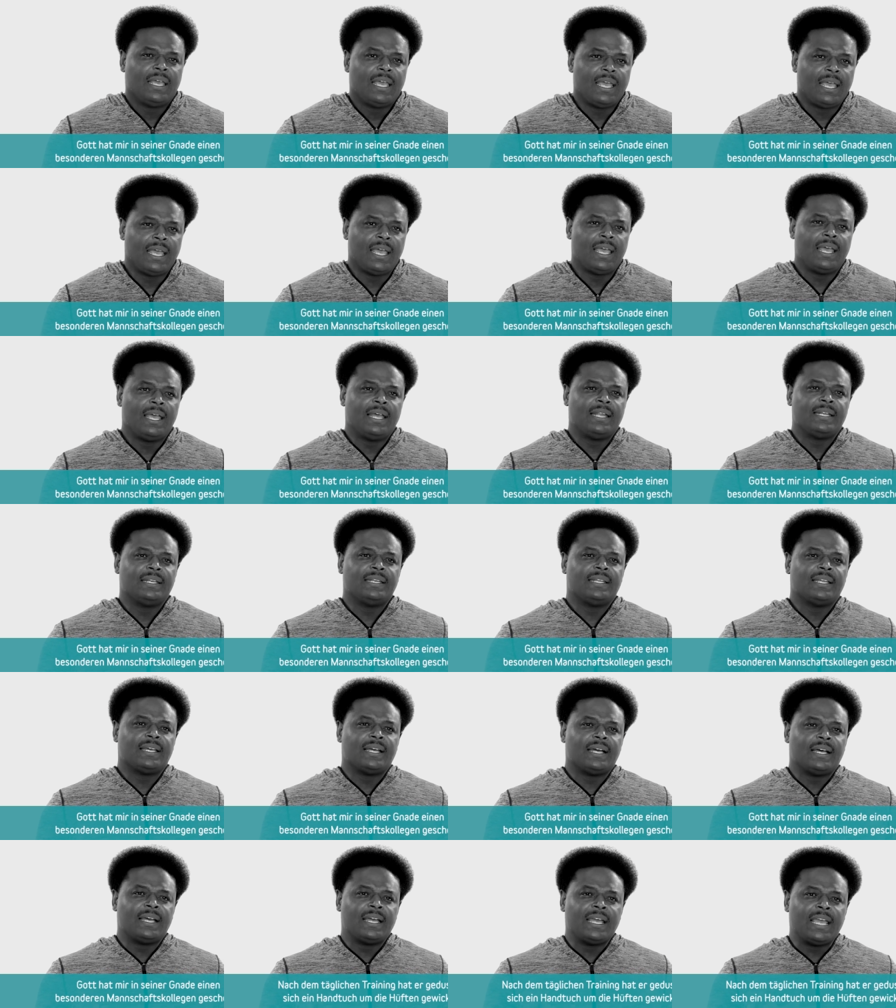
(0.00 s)
And
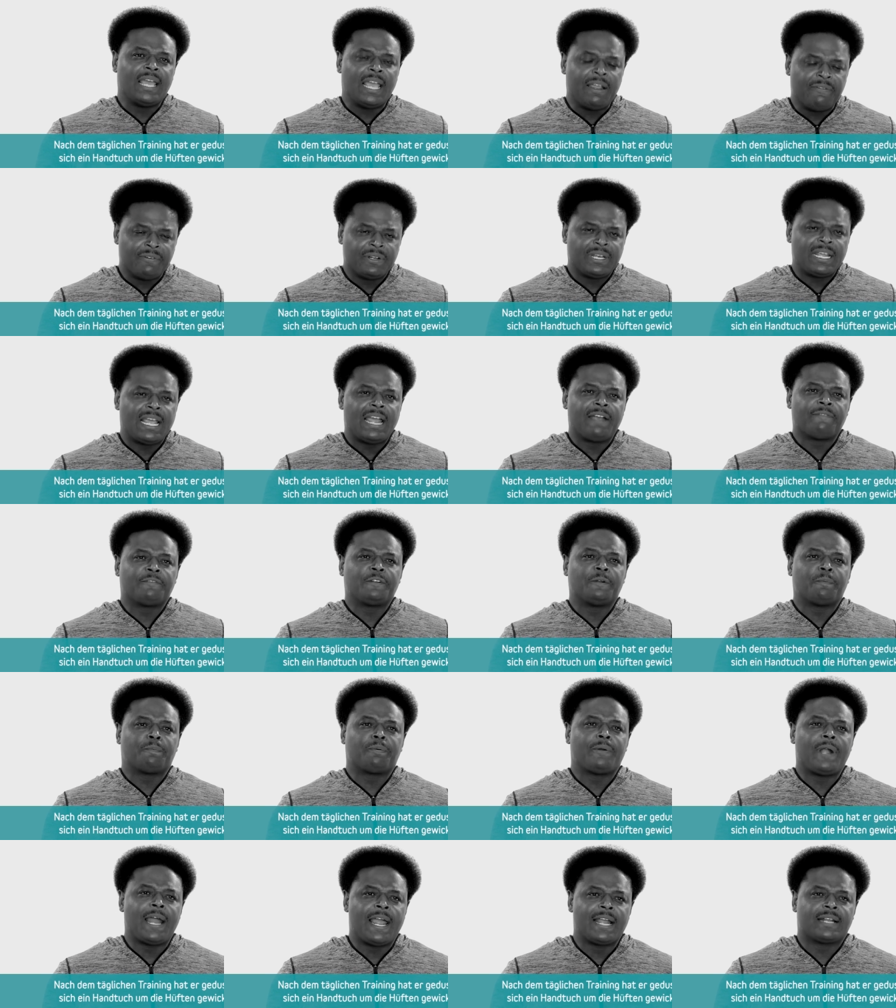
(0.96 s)
uh, every day after
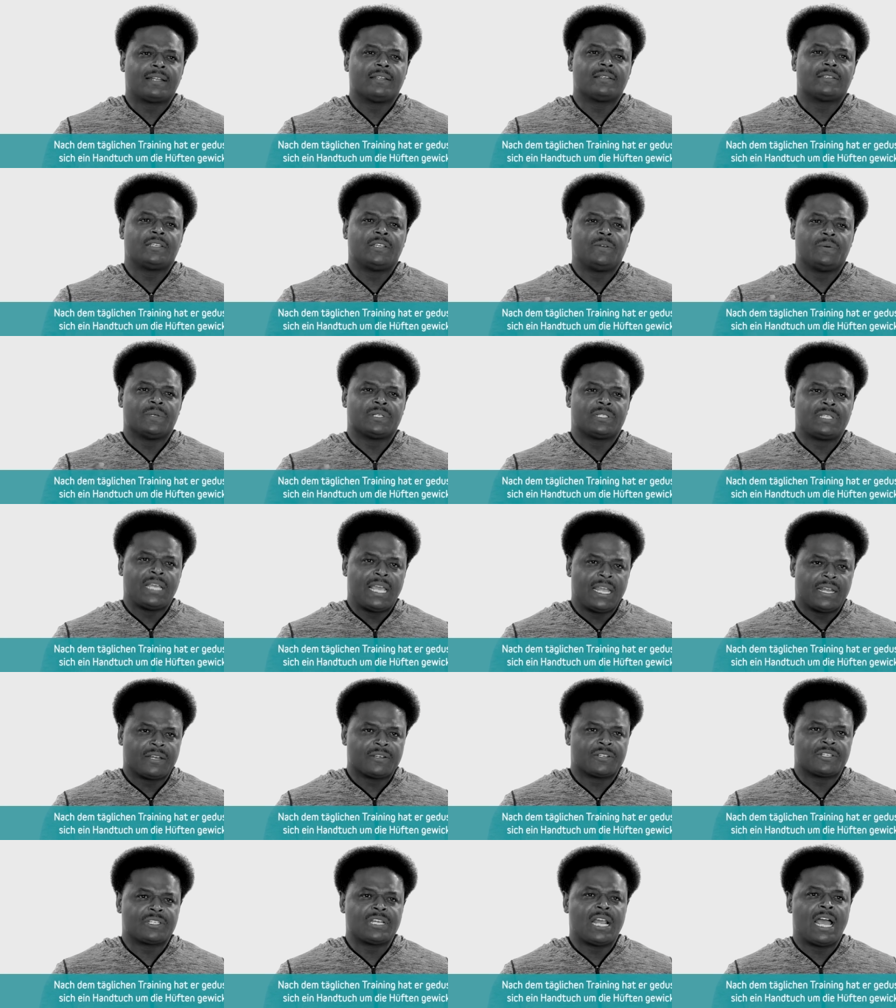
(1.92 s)
practice, he would
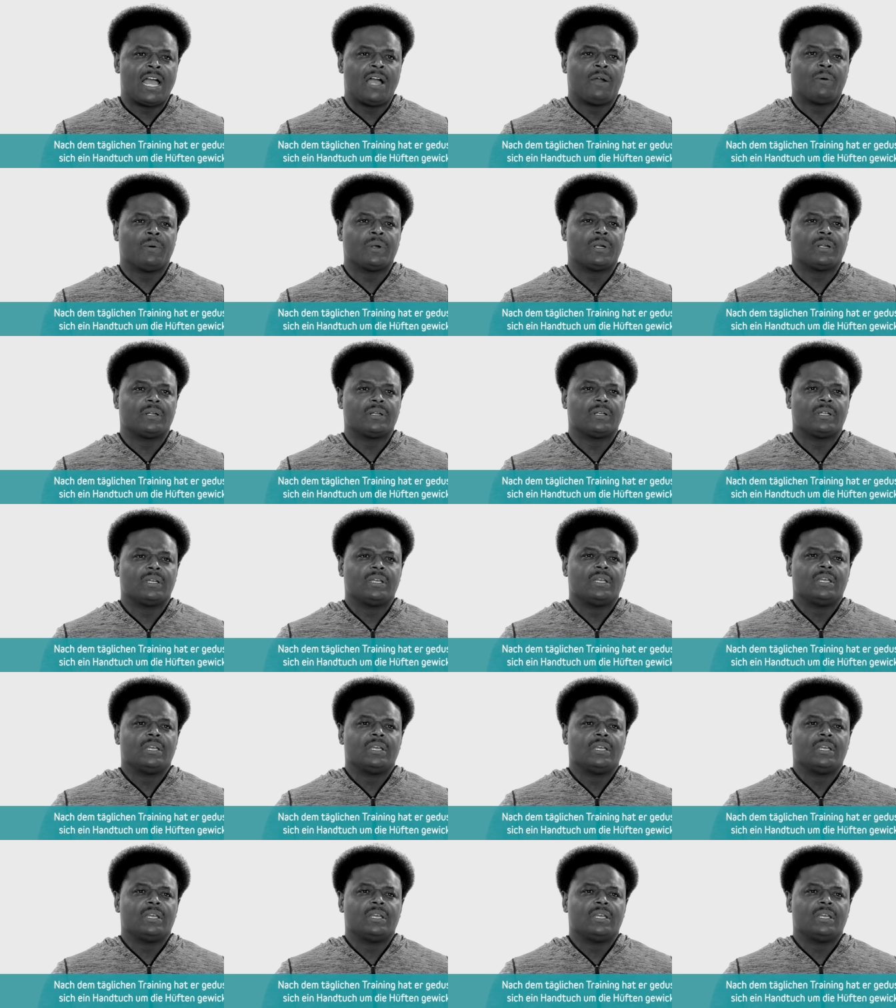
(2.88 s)
take a shower,